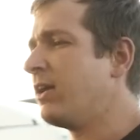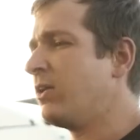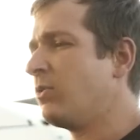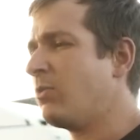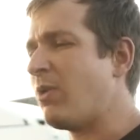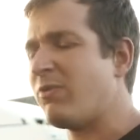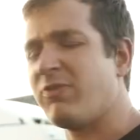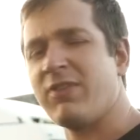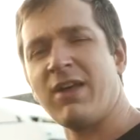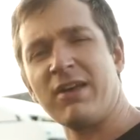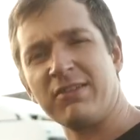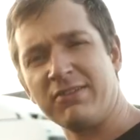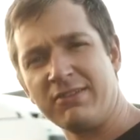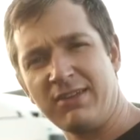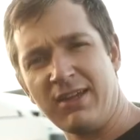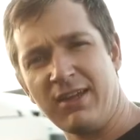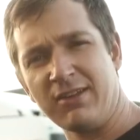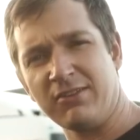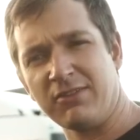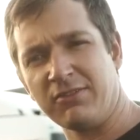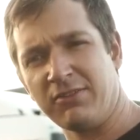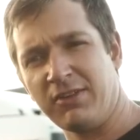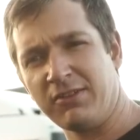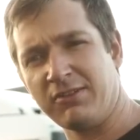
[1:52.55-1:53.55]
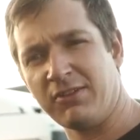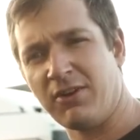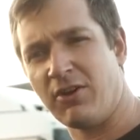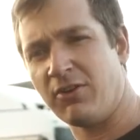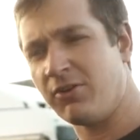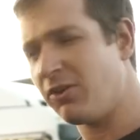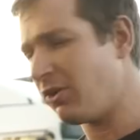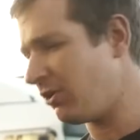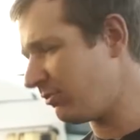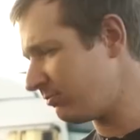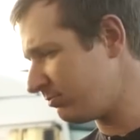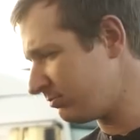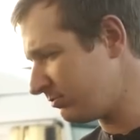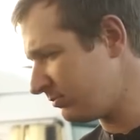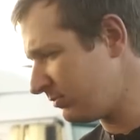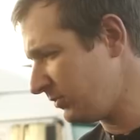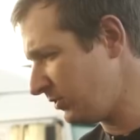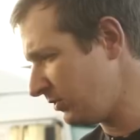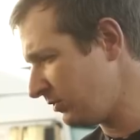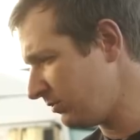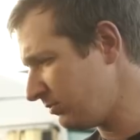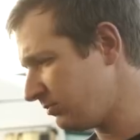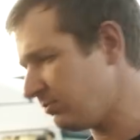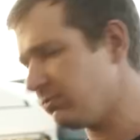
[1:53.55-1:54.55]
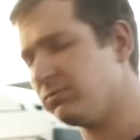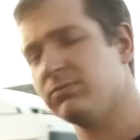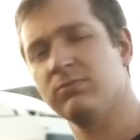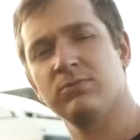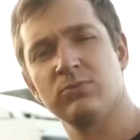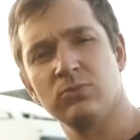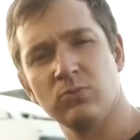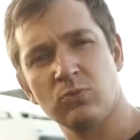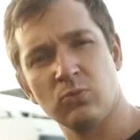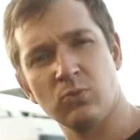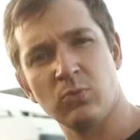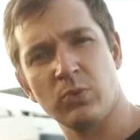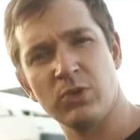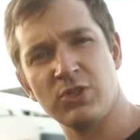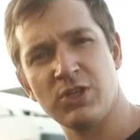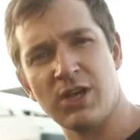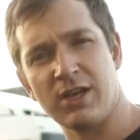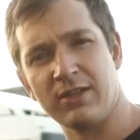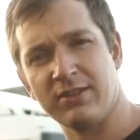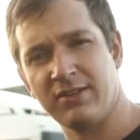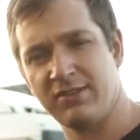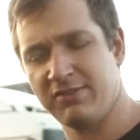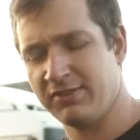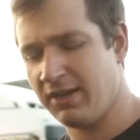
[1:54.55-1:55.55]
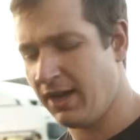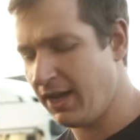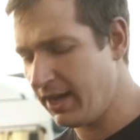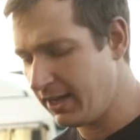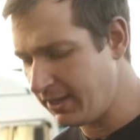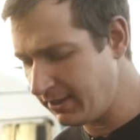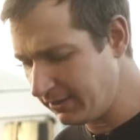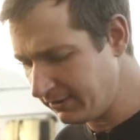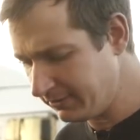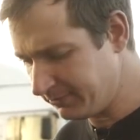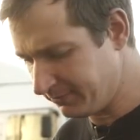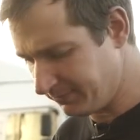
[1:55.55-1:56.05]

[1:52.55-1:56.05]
Whether that stays on this or not, we shall decide.